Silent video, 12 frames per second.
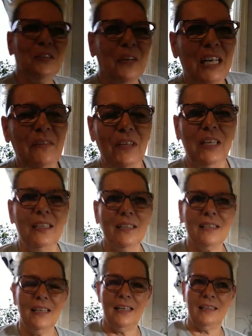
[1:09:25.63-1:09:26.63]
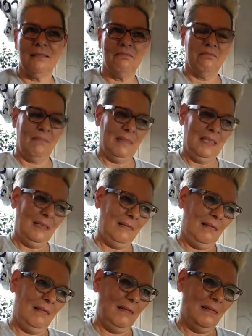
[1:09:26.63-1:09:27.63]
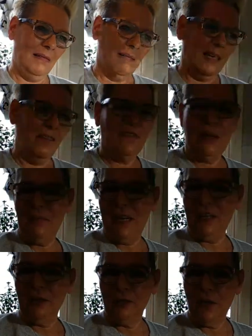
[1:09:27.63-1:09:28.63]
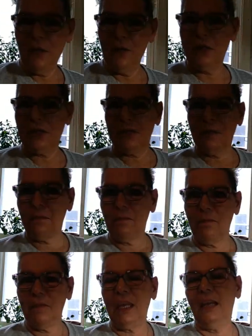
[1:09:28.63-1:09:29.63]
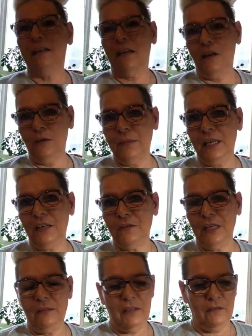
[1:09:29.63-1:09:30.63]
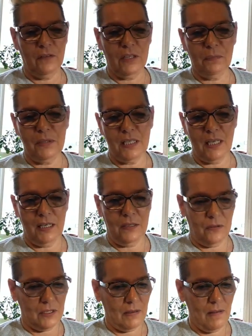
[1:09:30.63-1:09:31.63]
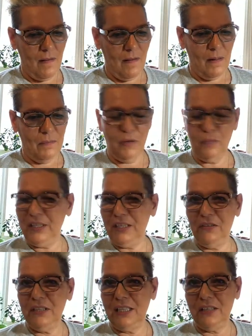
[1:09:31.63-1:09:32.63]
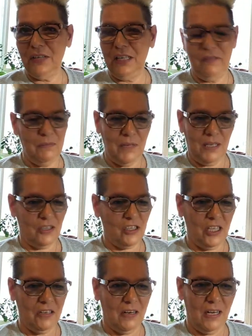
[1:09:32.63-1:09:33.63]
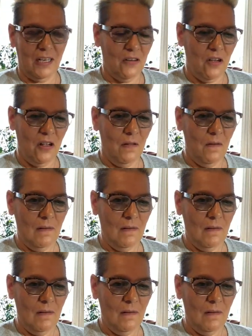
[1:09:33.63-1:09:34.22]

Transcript: gravy is like if I make a roast, then I'll make gravy for the potatoes. But we don't eat gravy much here at all.